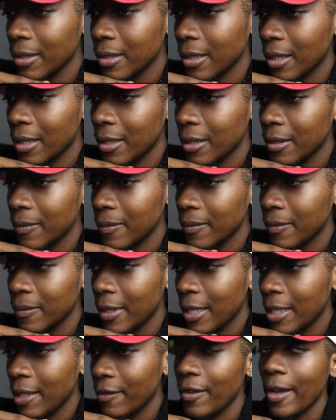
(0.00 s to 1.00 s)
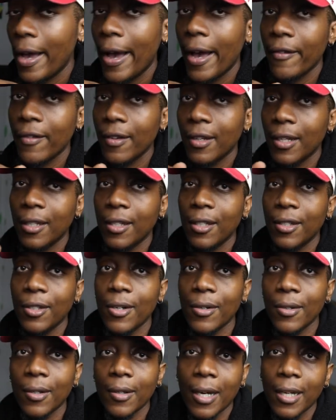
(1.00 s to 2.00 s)
and if you haven't and you
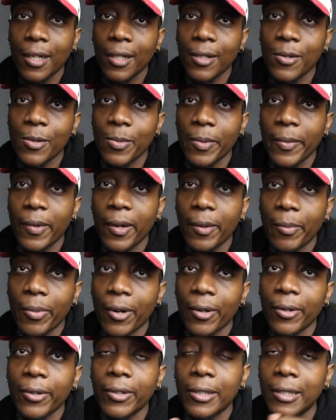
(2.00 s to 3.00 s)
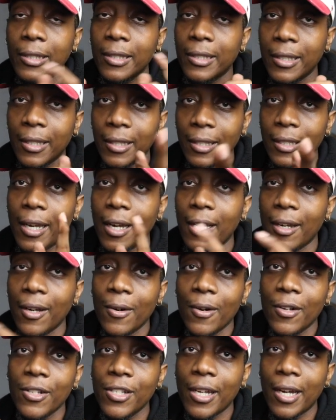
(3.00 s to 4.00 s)
don't know how to use Premiere Pro, y'all can go ahead
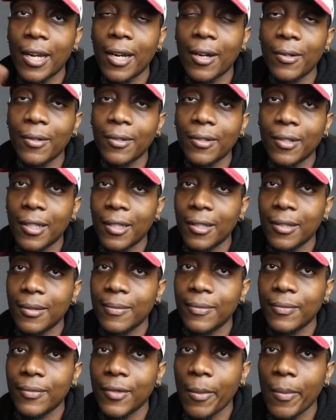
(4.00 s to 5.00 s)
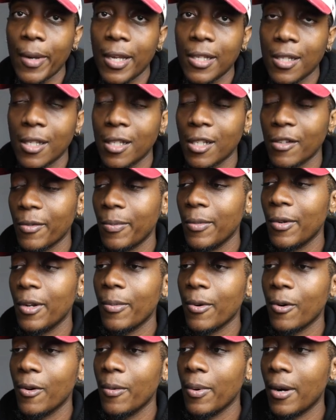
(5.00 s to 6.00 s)
and check out the basics of Premiere
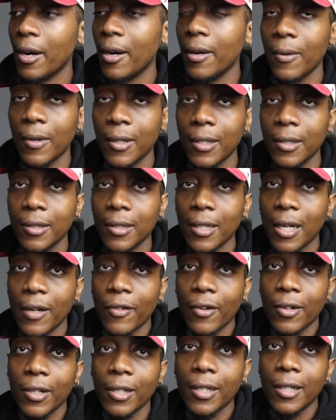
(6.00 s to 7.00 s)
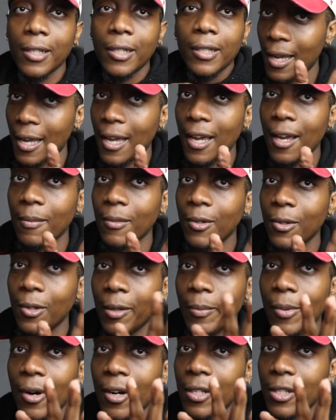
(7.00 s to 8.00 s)
Pro part 1. I've already done it, and I'm doing
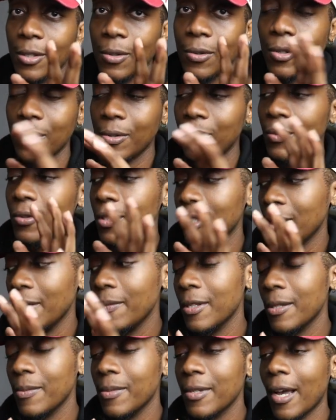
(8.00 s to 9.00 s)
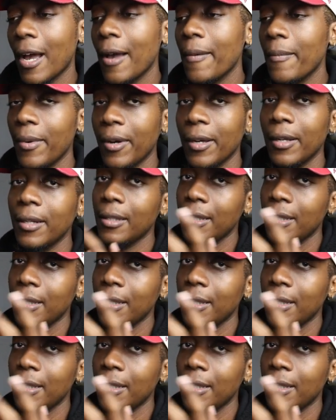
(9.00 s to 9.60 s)
part 2 soon. Just give me some time. But